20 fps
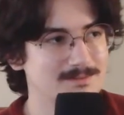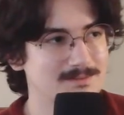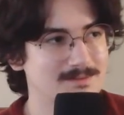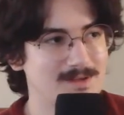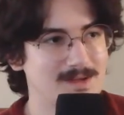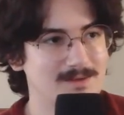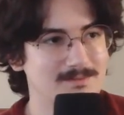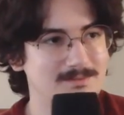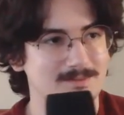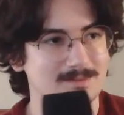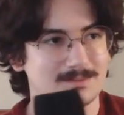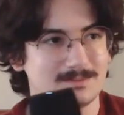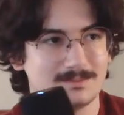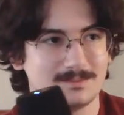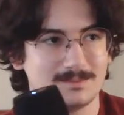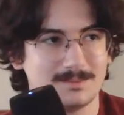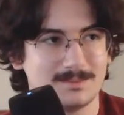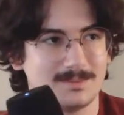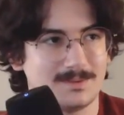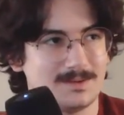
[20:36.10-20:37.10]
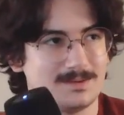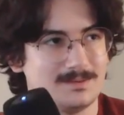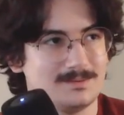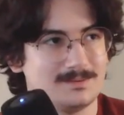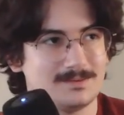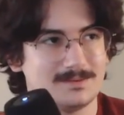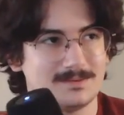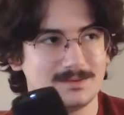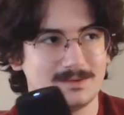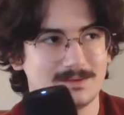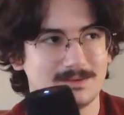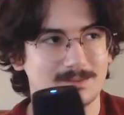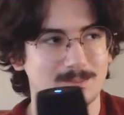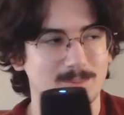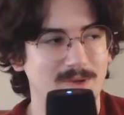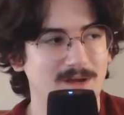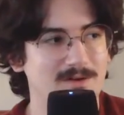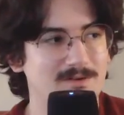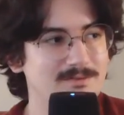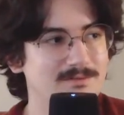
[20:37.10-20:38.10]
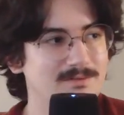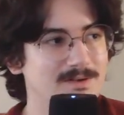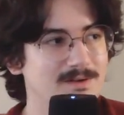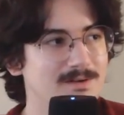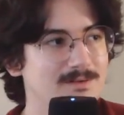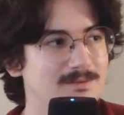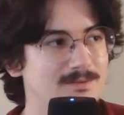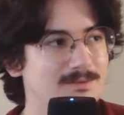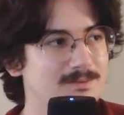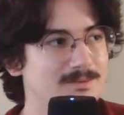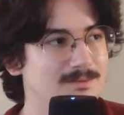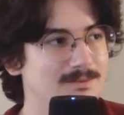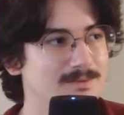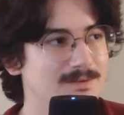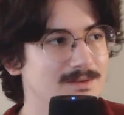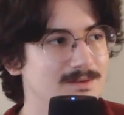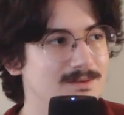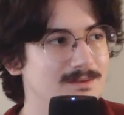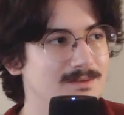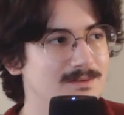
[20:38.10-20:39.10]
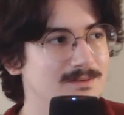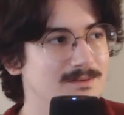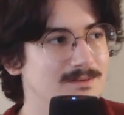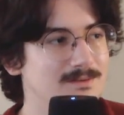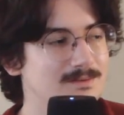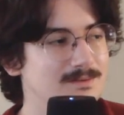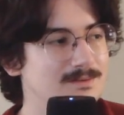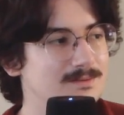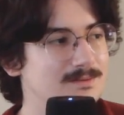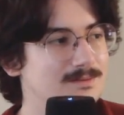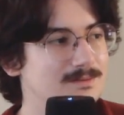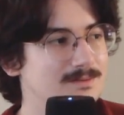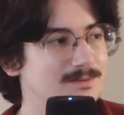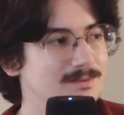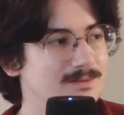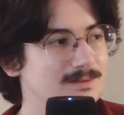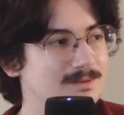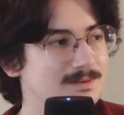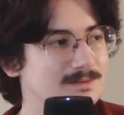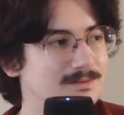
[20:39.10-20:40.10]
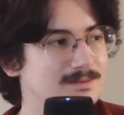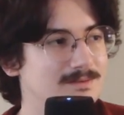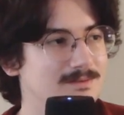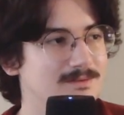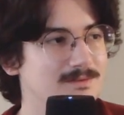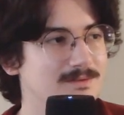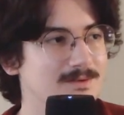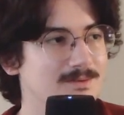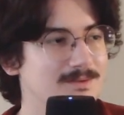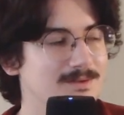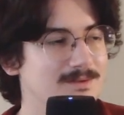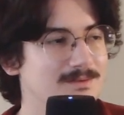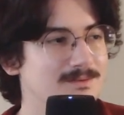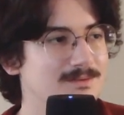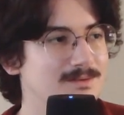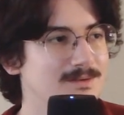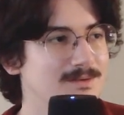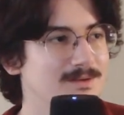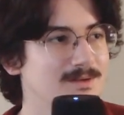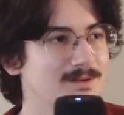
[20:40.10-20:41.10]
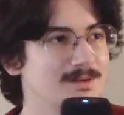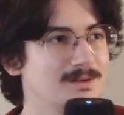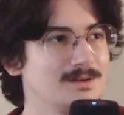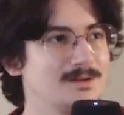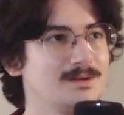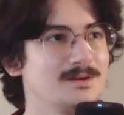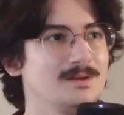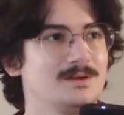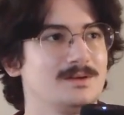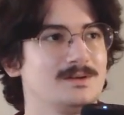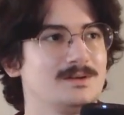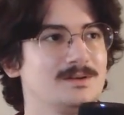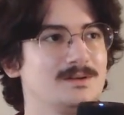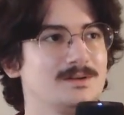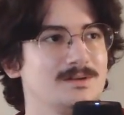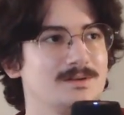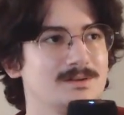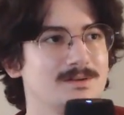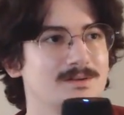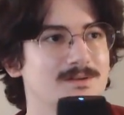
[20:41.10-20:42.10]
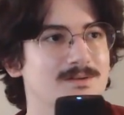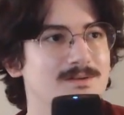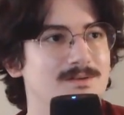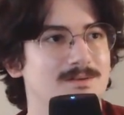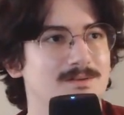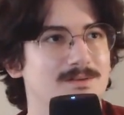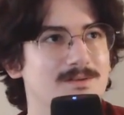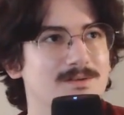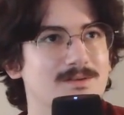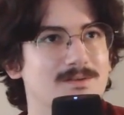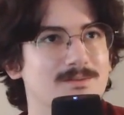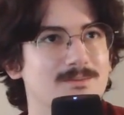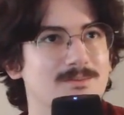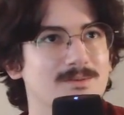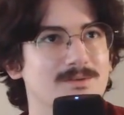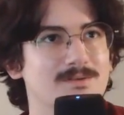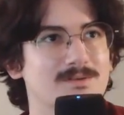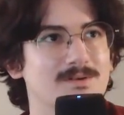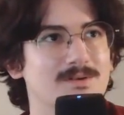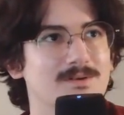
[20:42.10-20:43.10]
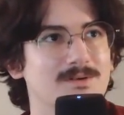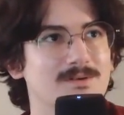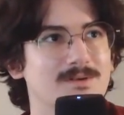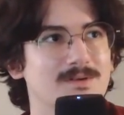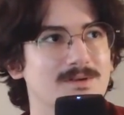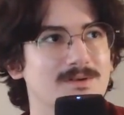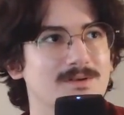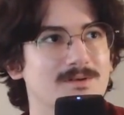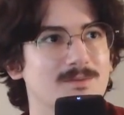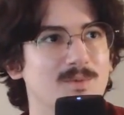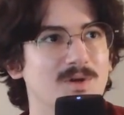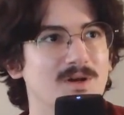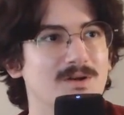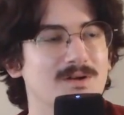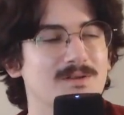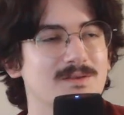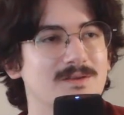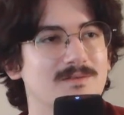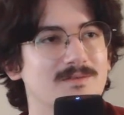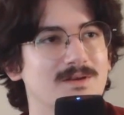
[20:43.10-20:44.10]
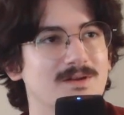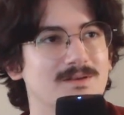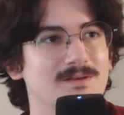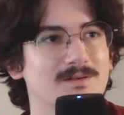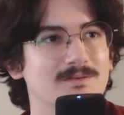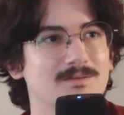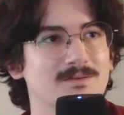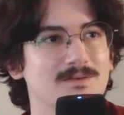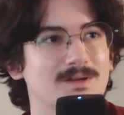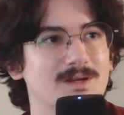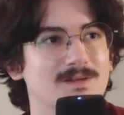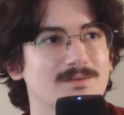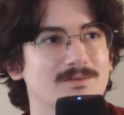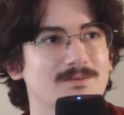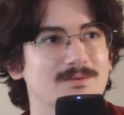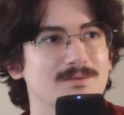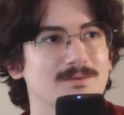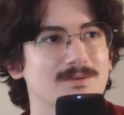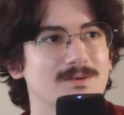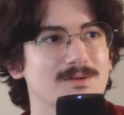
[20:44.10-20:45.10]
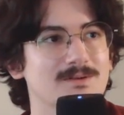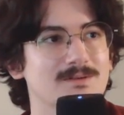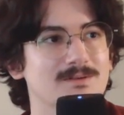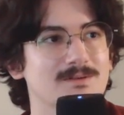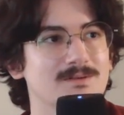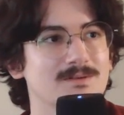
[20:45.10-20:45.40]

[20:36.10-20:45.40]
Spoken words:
Haven't used the Baufel or I think it's the Snowden. I think that's what it's called here in America. They've got different names for it.